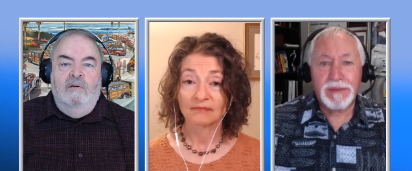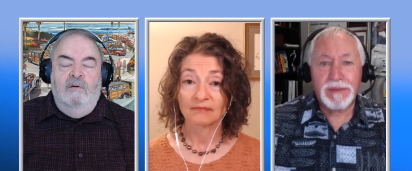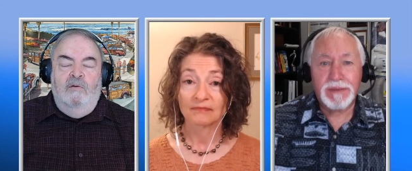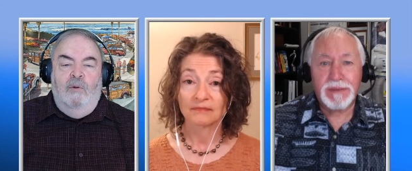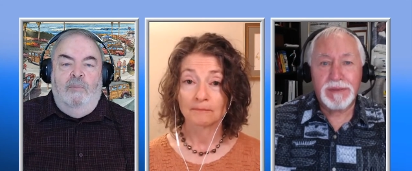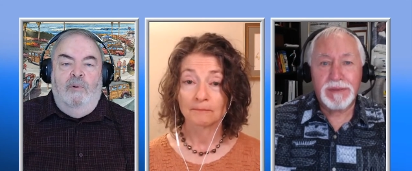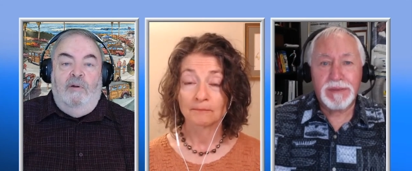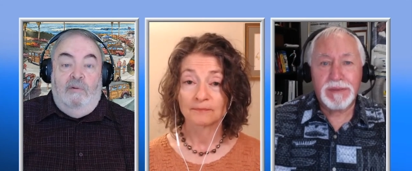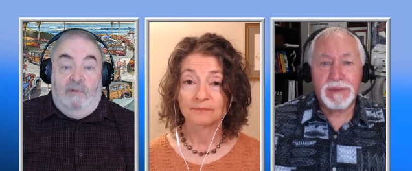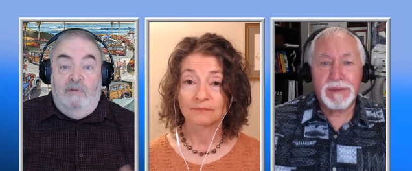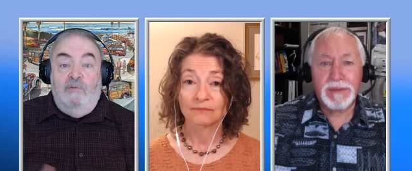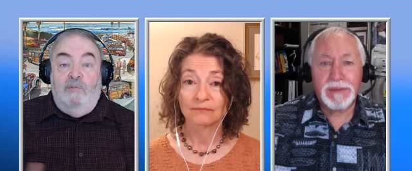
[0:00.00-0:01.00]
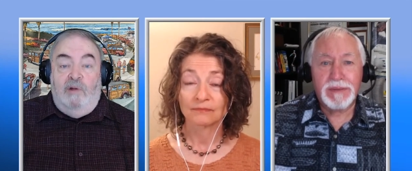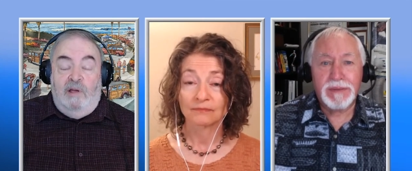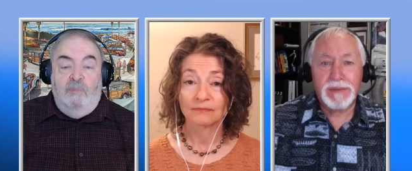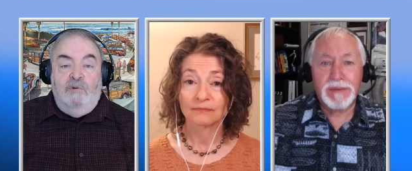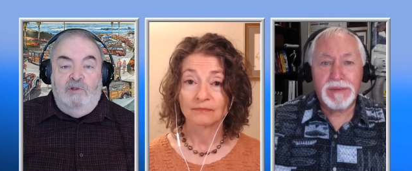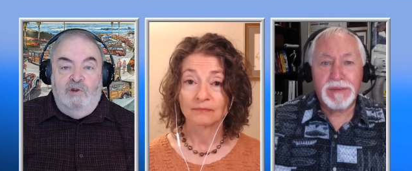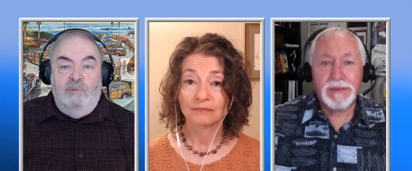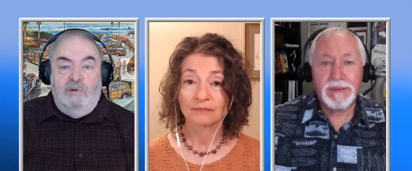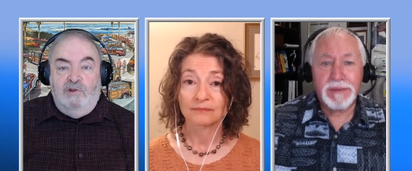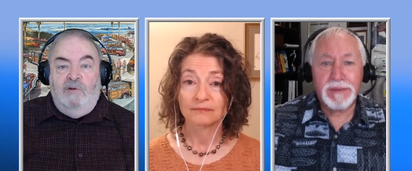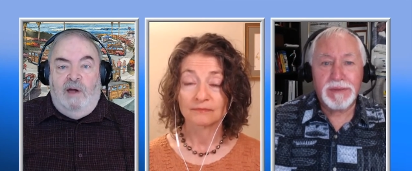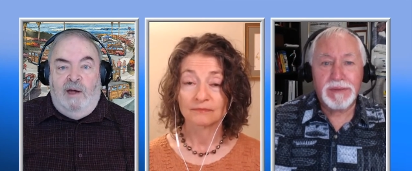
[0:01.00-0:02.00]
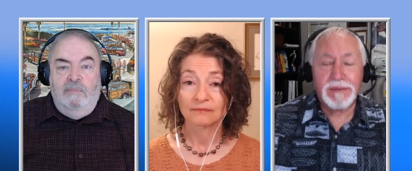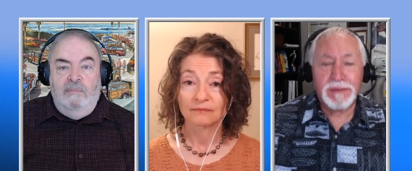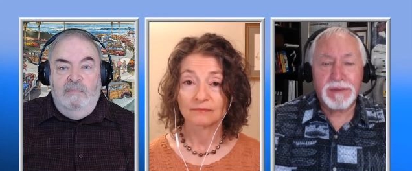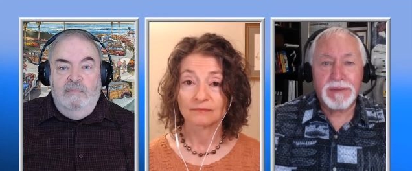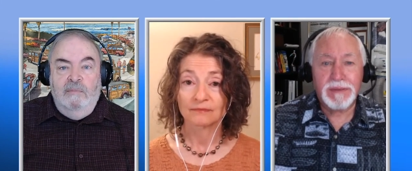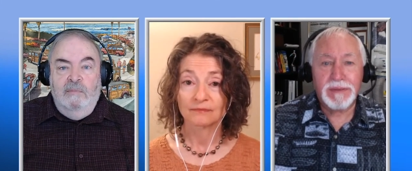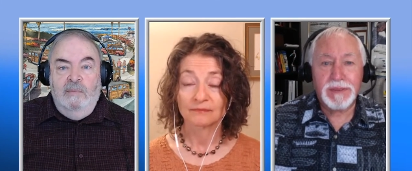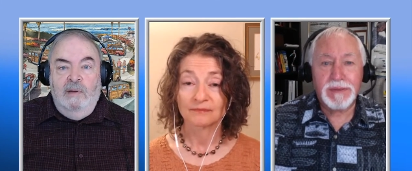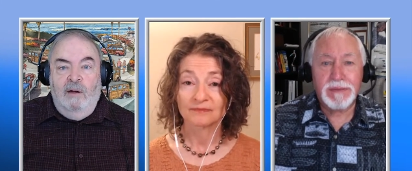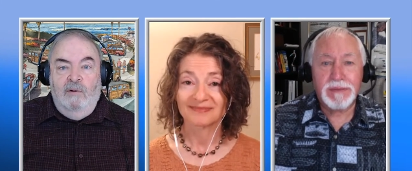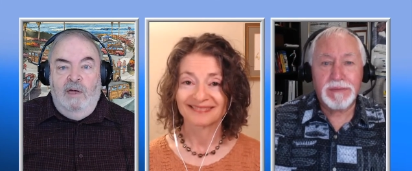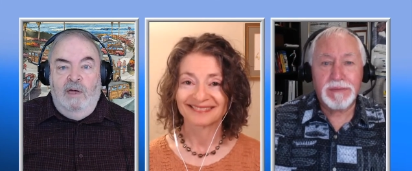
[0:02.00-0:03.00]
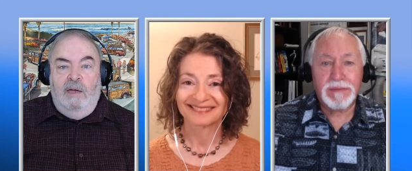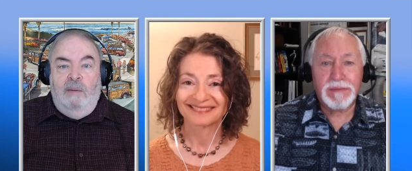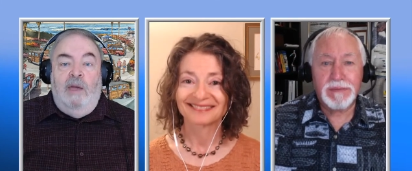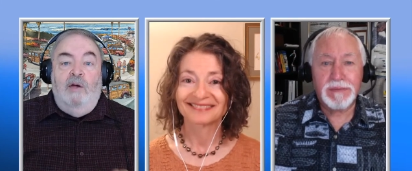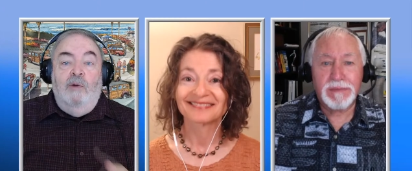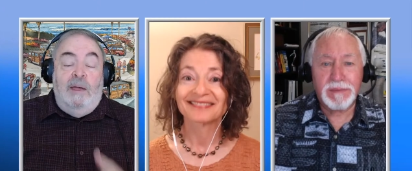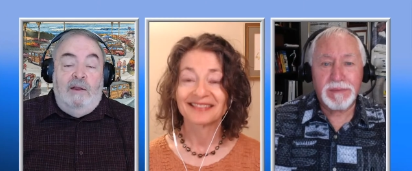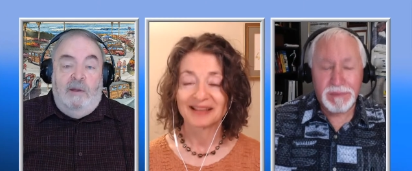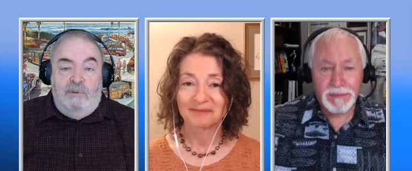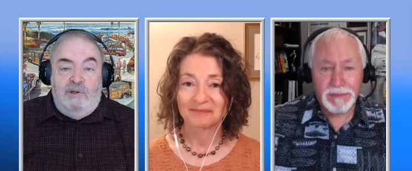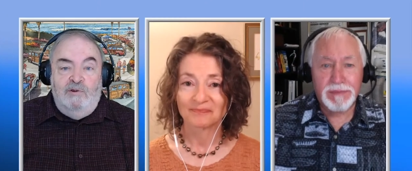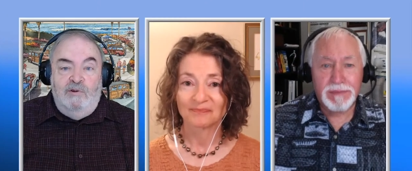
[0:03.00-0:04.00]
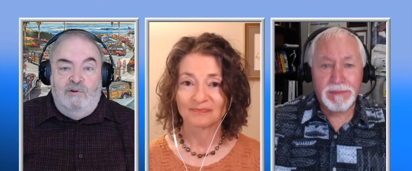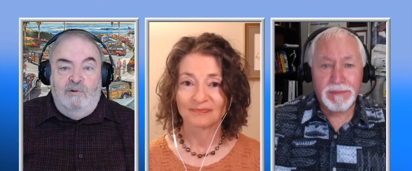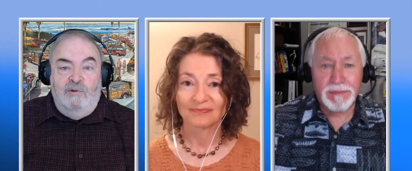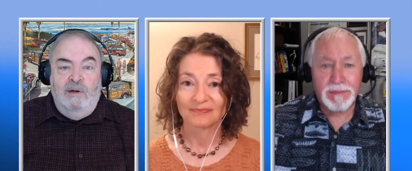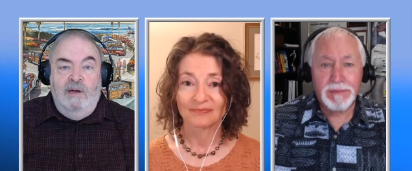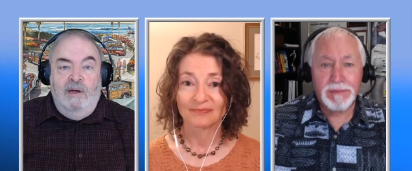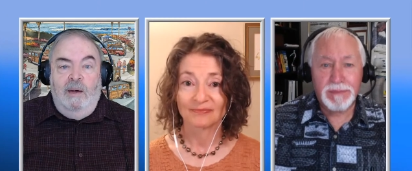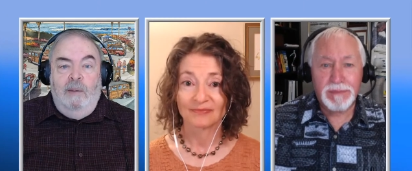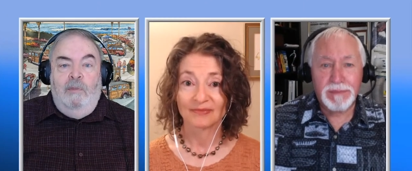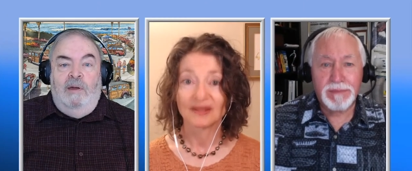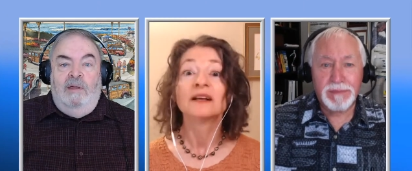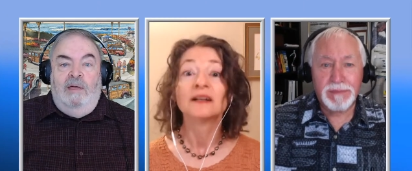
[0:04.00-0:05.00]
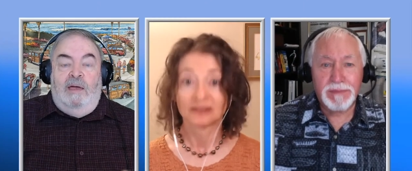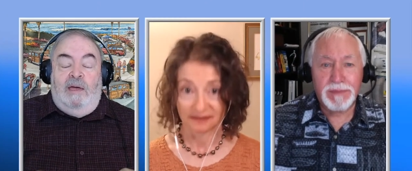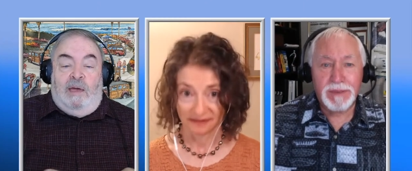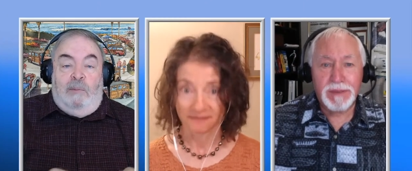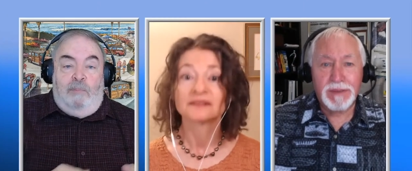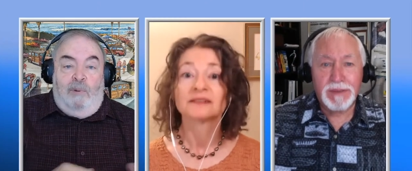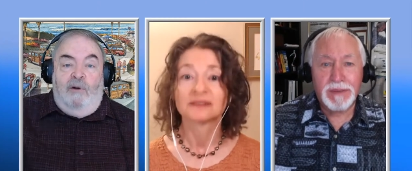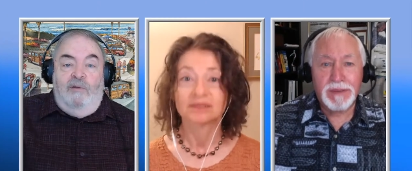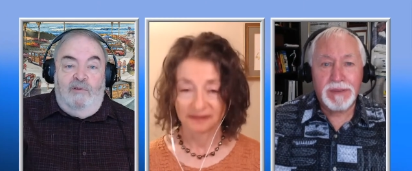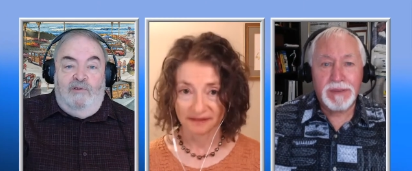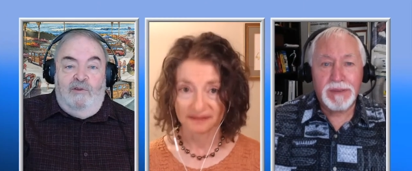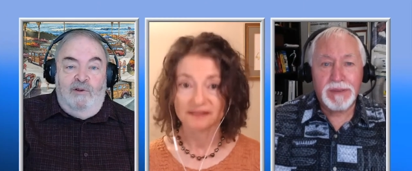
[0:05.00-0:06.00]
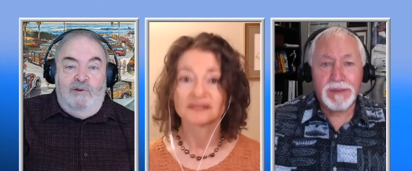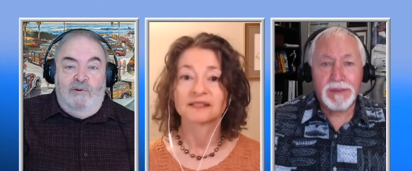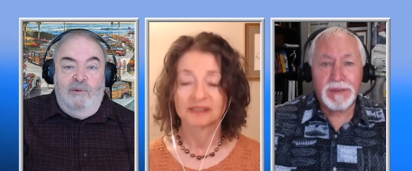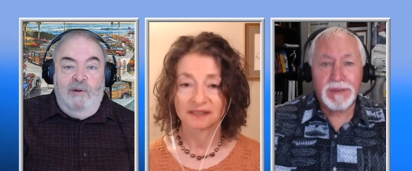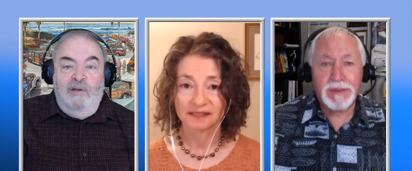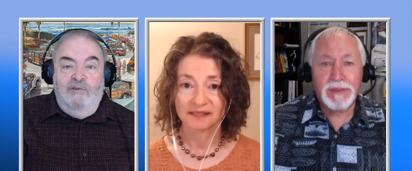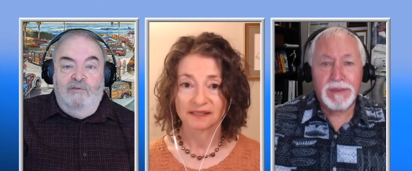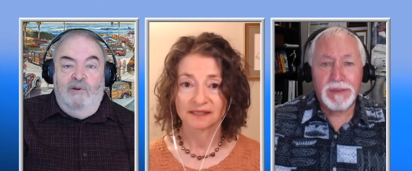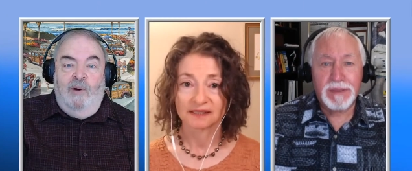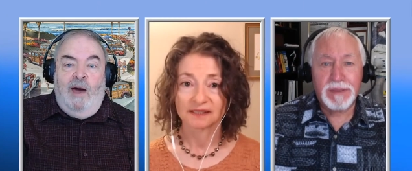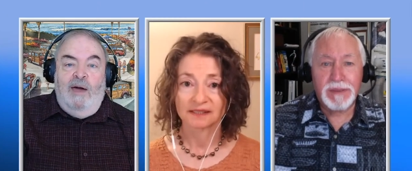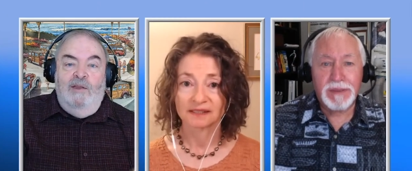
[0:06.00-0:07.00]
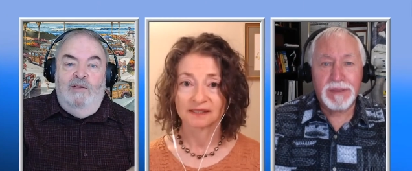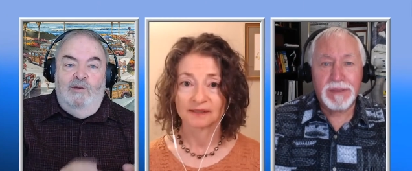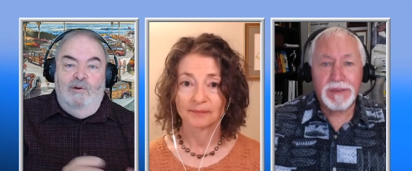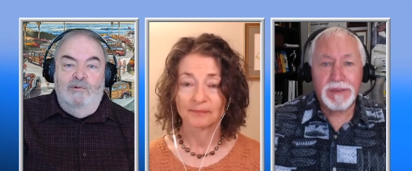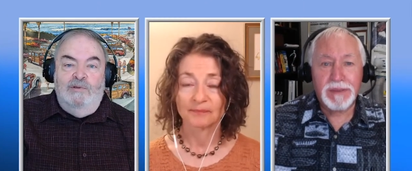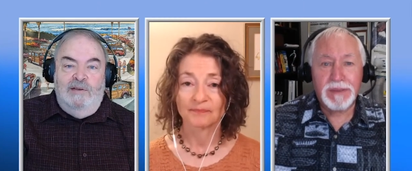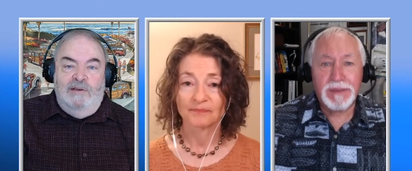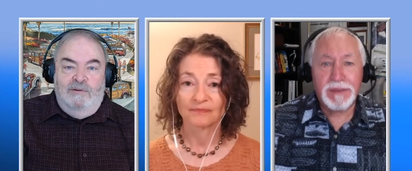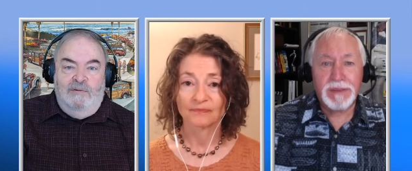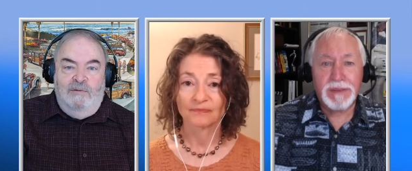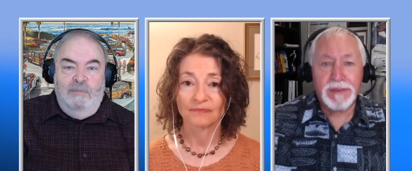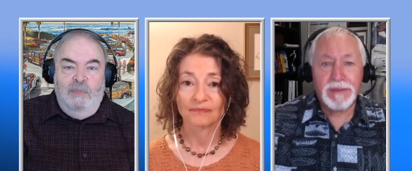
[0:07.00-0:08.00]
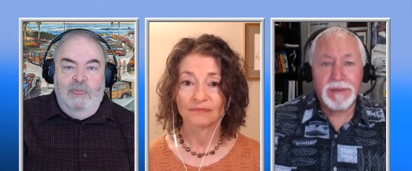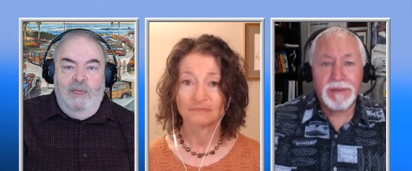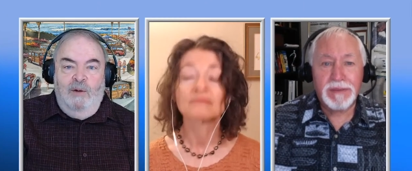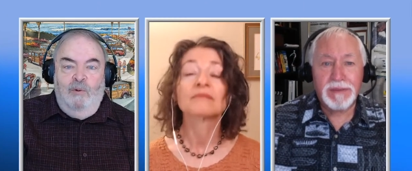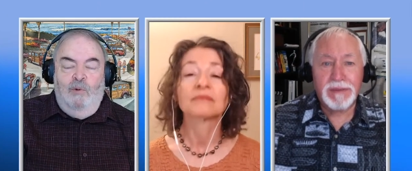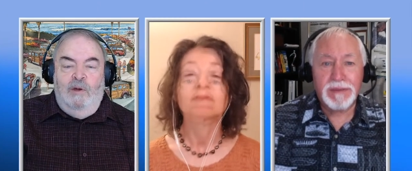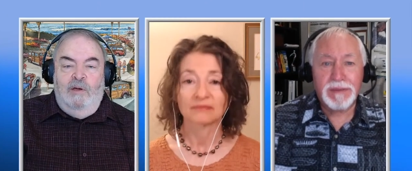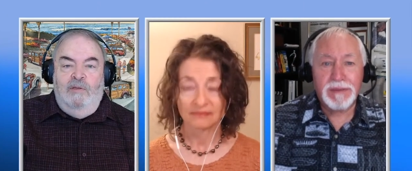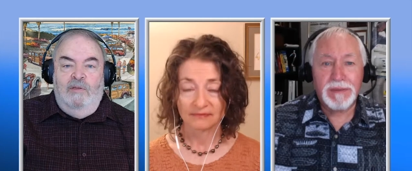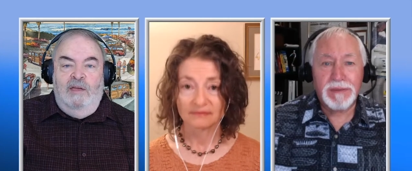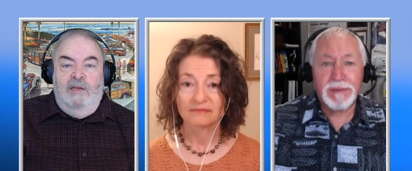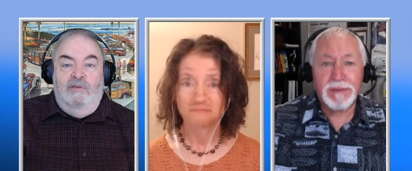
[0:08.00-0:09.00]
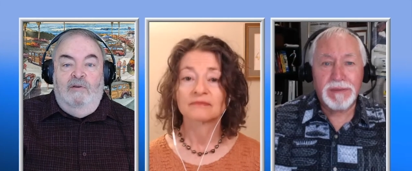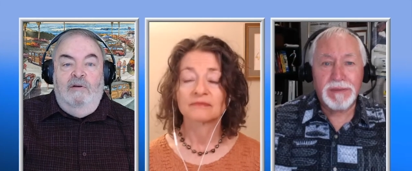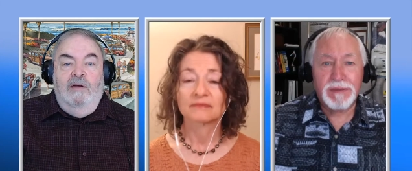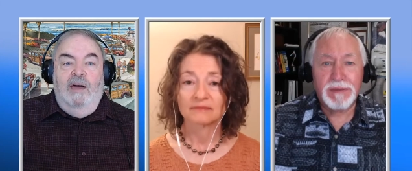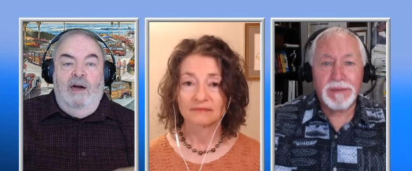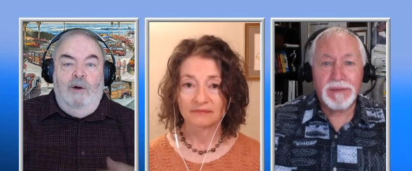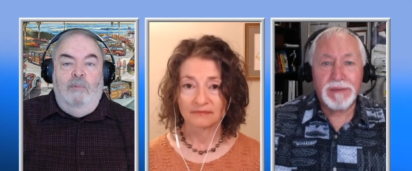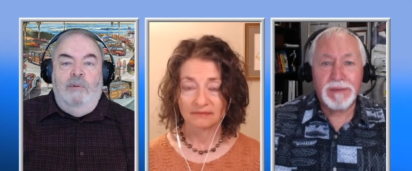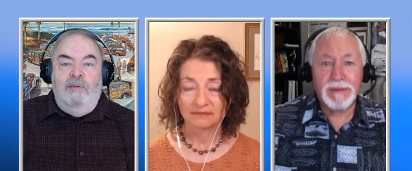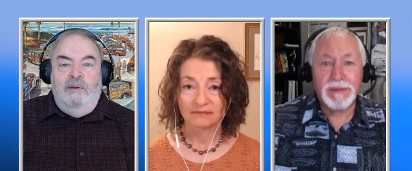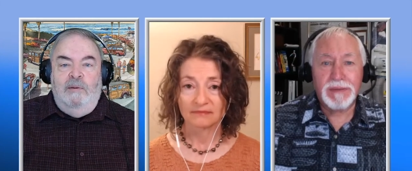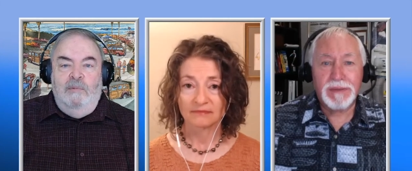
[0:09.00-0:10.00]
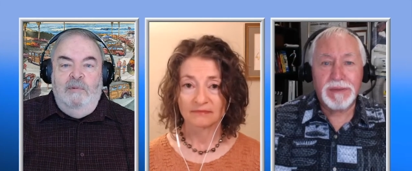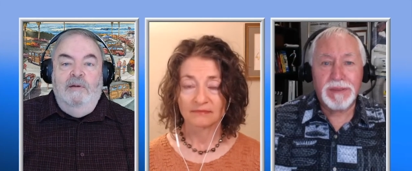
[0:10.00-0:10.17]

Speaker 1: your partner is putting up with too much crap, okay? It may or may not be true, but it bothers you. So how do you deal with either helping them,